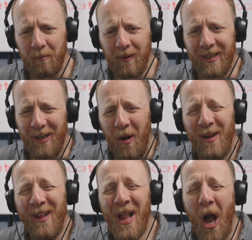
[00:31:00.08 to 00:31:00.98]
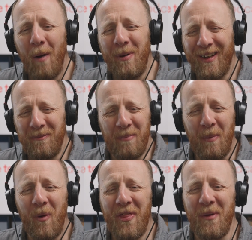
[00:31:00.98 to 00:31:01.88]
I've been, I've
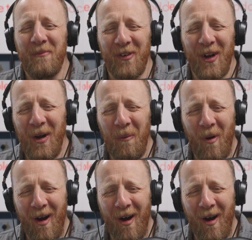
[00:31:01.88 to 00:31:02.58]
been with them for a little